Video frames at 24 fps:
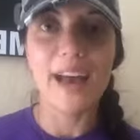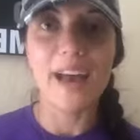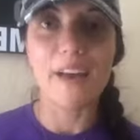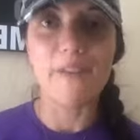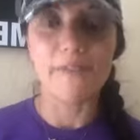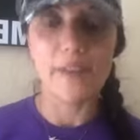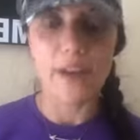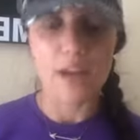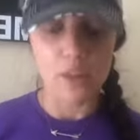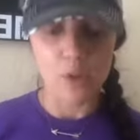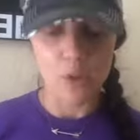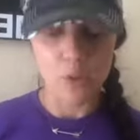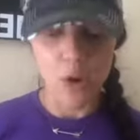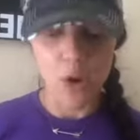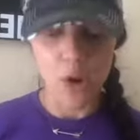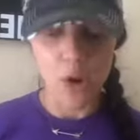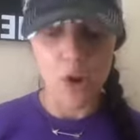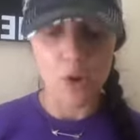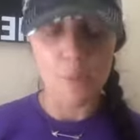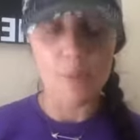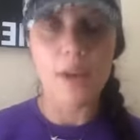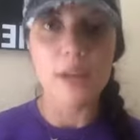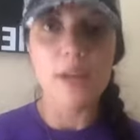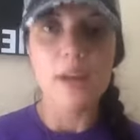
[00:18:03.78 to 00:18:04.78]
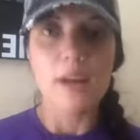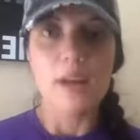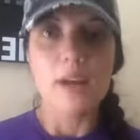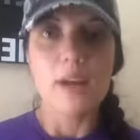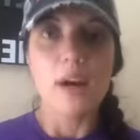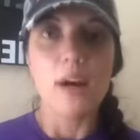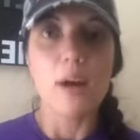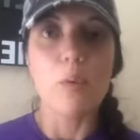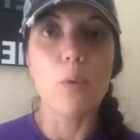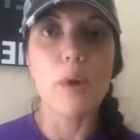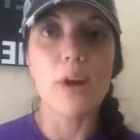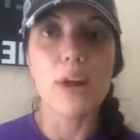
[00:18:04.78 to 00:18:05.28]
high fat, low carb,
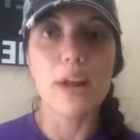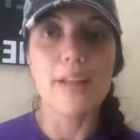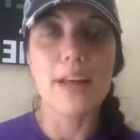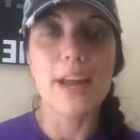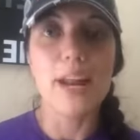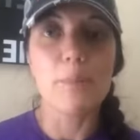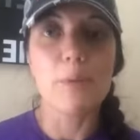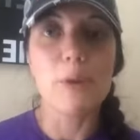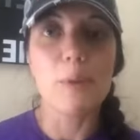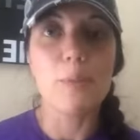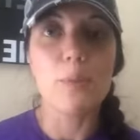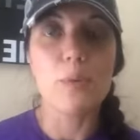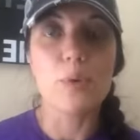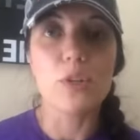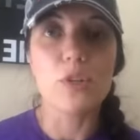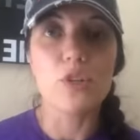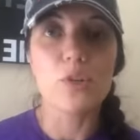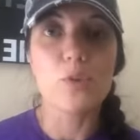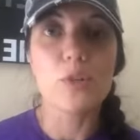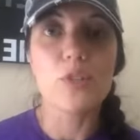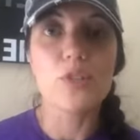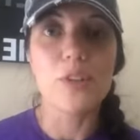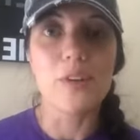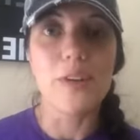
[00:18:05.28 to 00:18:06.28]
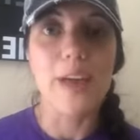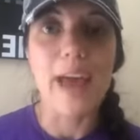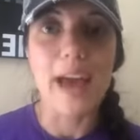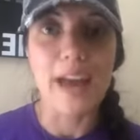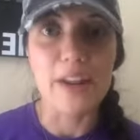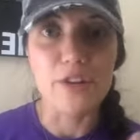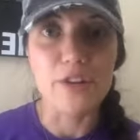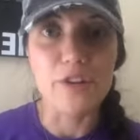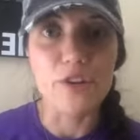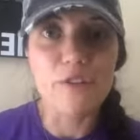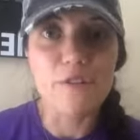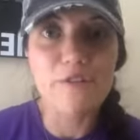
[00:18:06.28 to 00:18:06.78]
what a lot of people will do is they'll
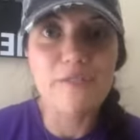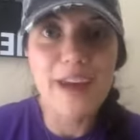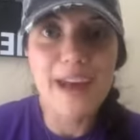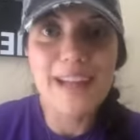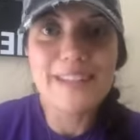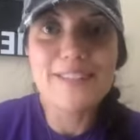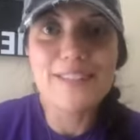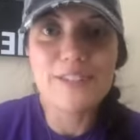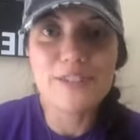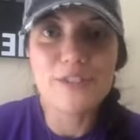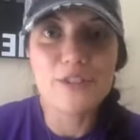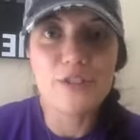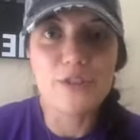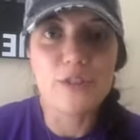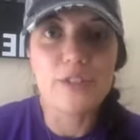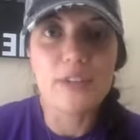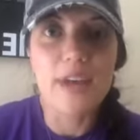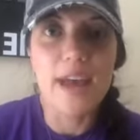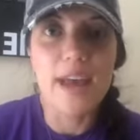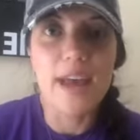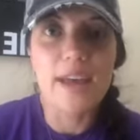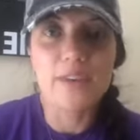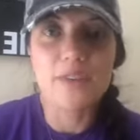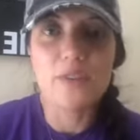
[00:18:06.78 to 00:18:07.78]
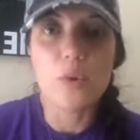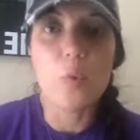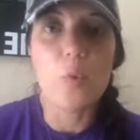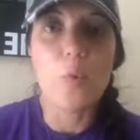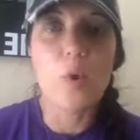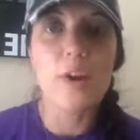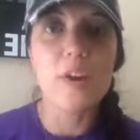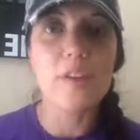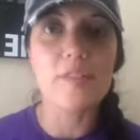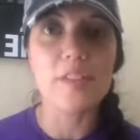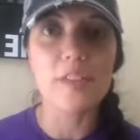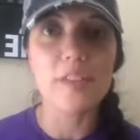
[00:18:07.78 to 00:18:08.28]
add good fats into their diet.
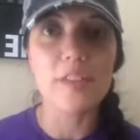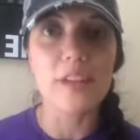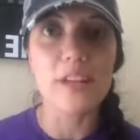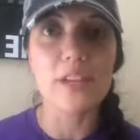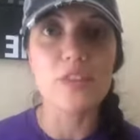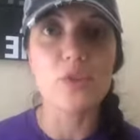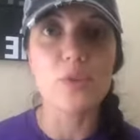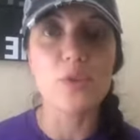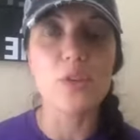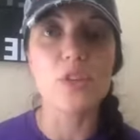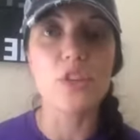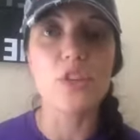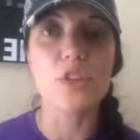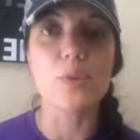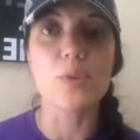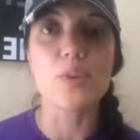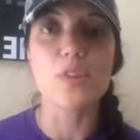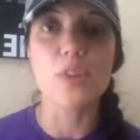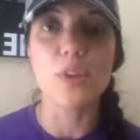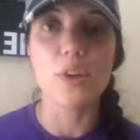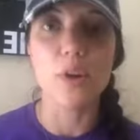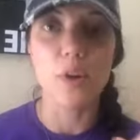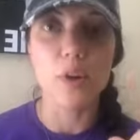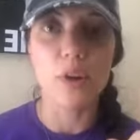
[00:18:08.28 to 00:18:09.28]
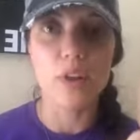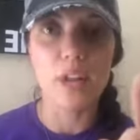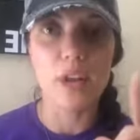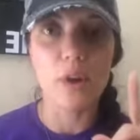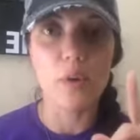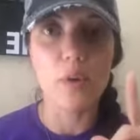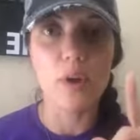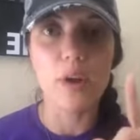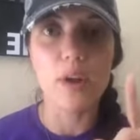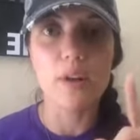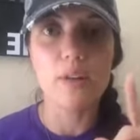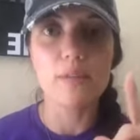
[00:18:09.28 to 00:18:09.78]
One of the things you can do is
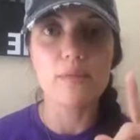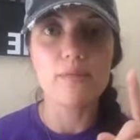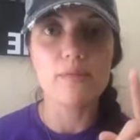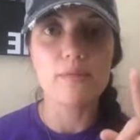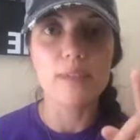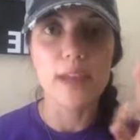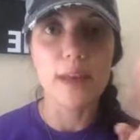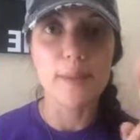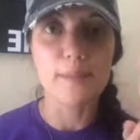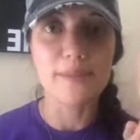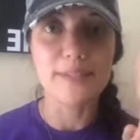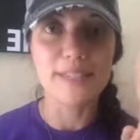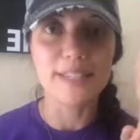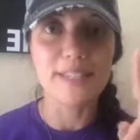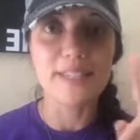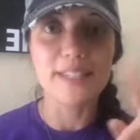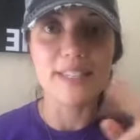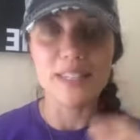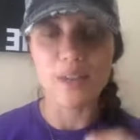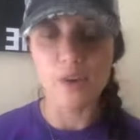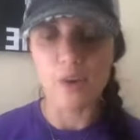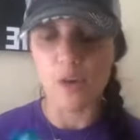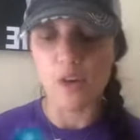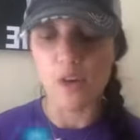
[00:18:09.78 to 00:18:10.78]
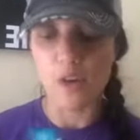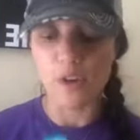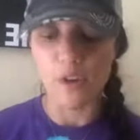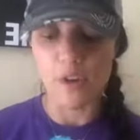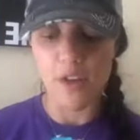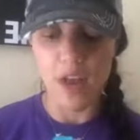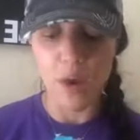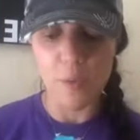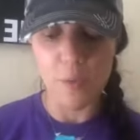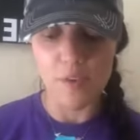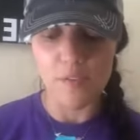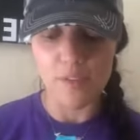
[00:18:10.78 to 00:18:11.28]
coconut oil, MCT oil, or
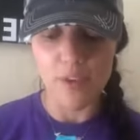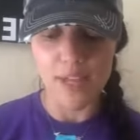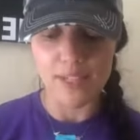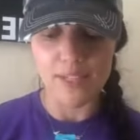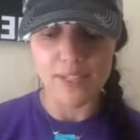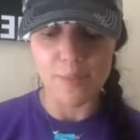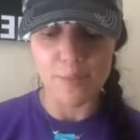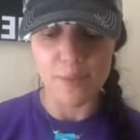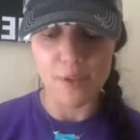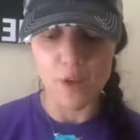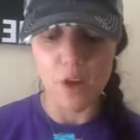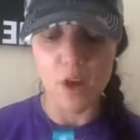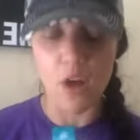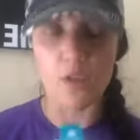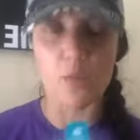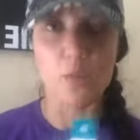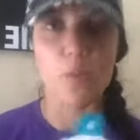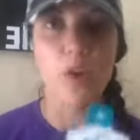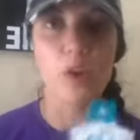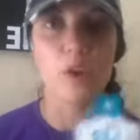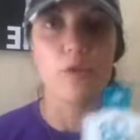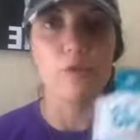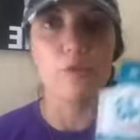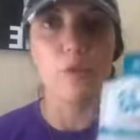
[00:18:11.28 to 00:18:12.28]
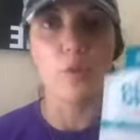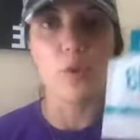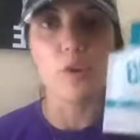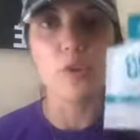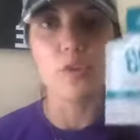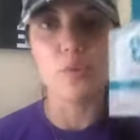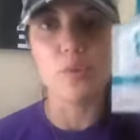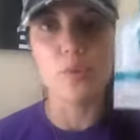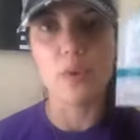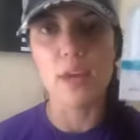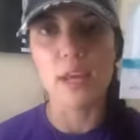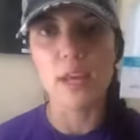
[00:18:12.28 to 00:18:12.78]
now we've got something called
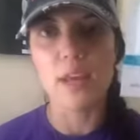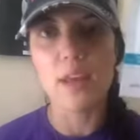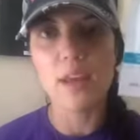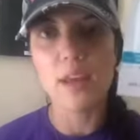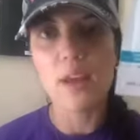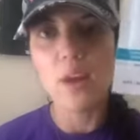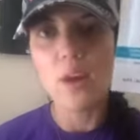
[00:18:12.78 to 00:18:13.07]
143.